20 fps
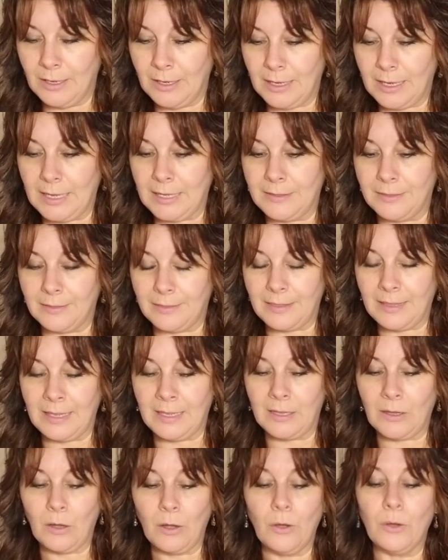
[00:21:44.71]
and
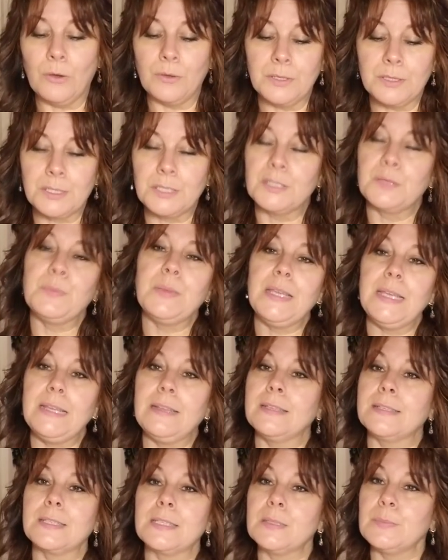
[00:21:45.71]
think oh this is me
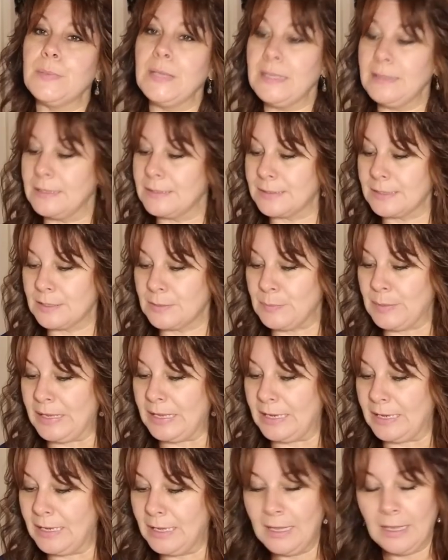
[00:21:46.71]
this is me this is
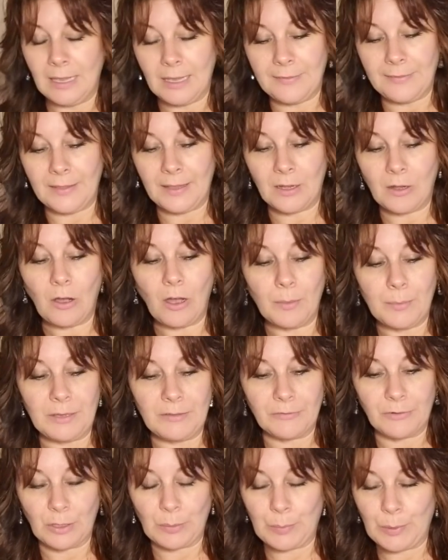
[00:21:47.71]
me and they call me
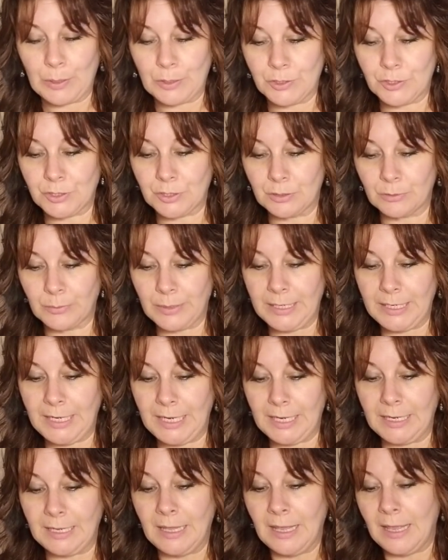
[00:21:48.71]
for a personal
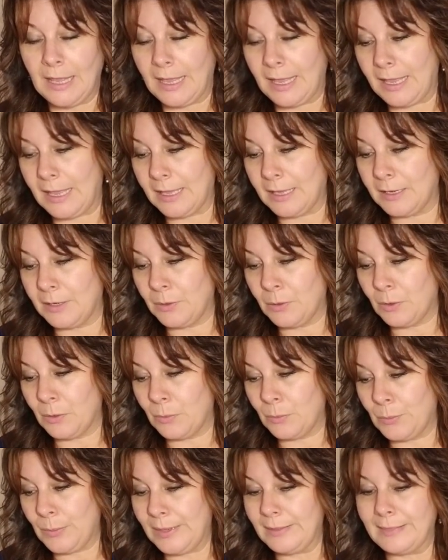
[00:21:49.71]
reading and
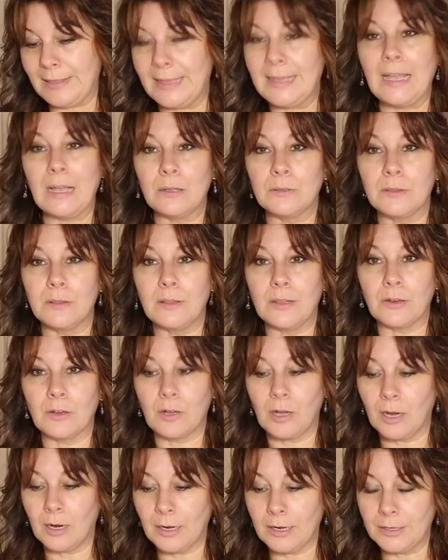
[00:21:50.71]
we lay out their
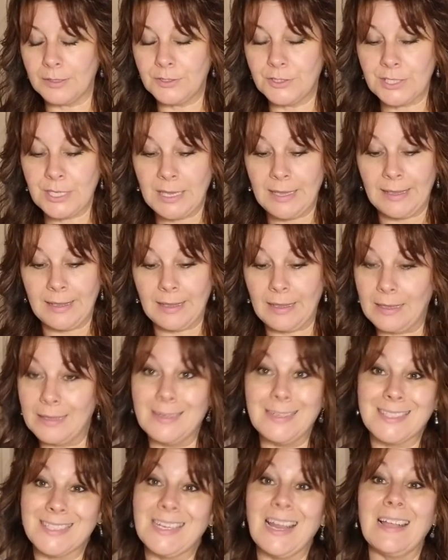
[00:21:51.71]
cards and
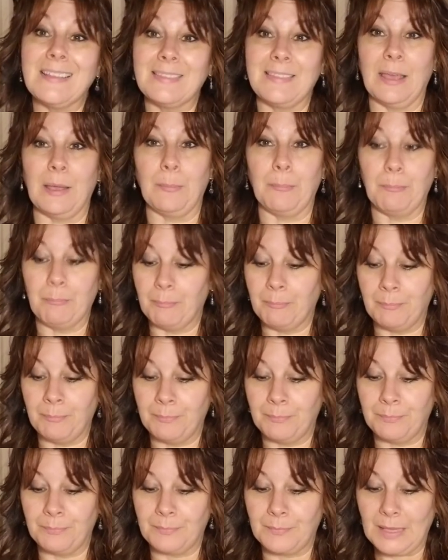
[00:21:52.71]
it's not them
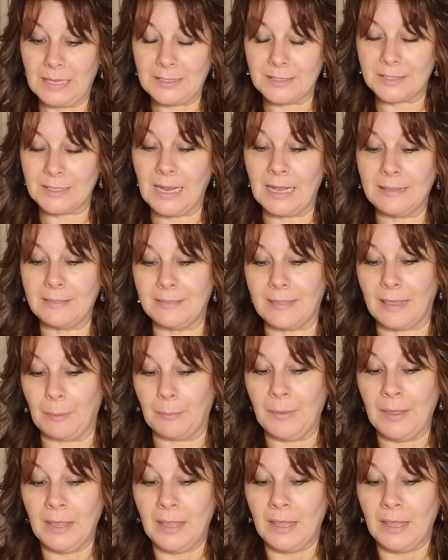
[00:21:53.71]
it's not them